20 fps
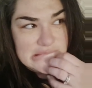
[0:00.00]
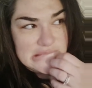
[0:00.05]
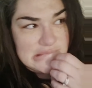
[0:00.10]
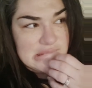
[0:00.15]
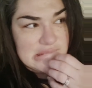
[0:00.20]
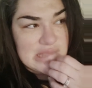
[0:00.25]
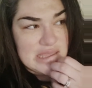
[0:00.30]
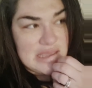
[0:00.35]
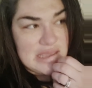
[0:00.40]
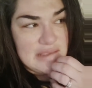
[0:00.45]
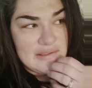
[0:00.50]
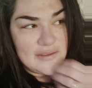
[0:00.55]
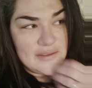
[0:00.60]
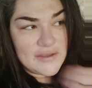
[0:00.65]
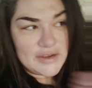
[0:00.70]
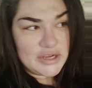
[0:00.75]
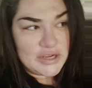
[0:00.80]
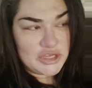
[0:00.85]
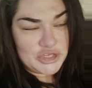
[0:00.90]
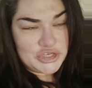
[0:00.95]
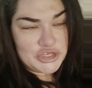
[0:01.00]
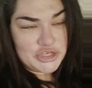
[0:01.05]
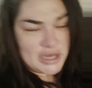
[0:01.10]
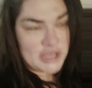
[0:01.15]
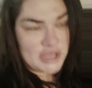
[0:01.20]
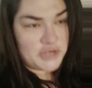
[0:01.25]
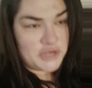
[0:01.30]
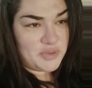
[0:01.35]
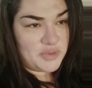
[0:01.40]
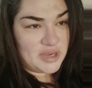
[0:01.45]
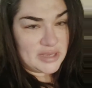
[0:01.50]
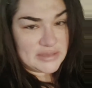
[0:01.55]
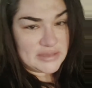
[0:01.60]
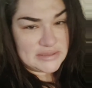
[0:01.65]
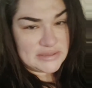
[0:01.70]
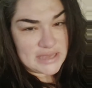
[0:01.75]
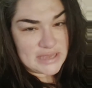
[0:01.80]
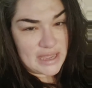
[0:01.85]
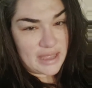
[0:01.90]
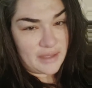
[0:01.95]
like he's not gonna change being
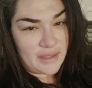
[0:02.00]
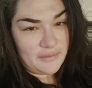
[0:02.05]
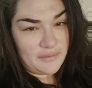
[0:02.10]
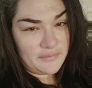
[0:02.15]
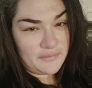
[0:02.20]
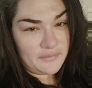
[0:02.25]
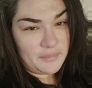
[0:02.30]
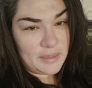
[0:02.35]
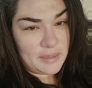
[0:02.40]
deaf